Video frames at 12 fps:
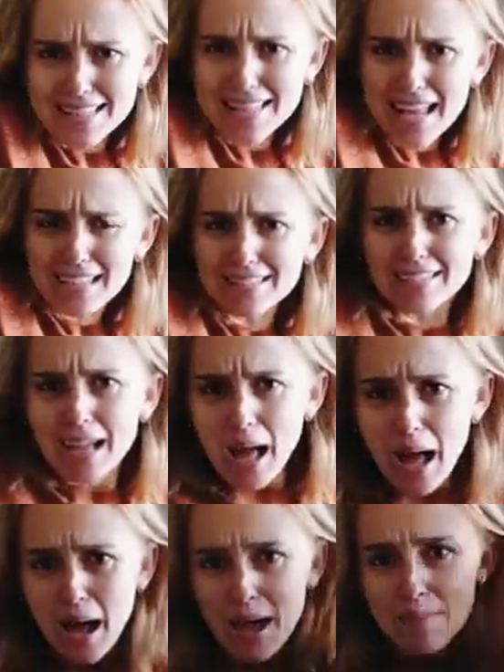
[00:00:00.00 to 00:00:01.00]
Amazing,
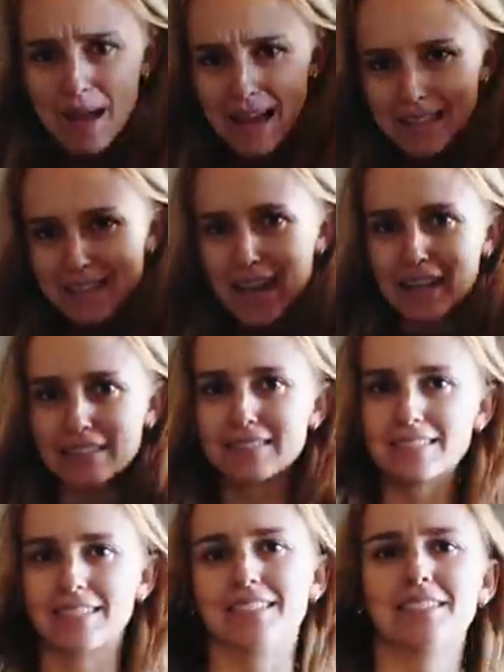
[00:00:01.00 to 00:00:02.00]
amazing.
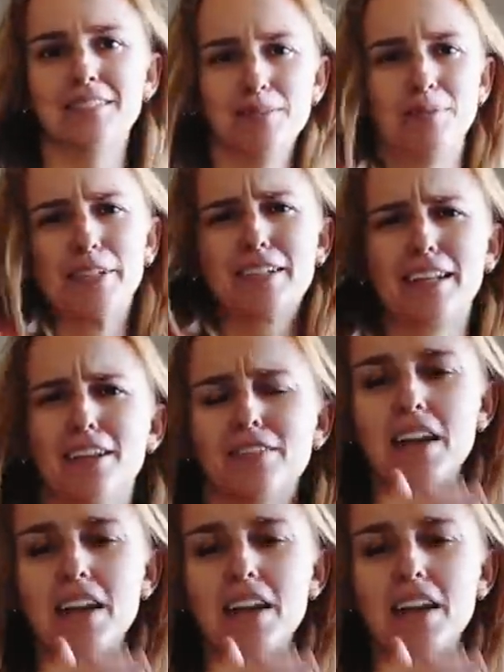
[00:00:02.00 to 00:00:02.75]
Oh my God, I love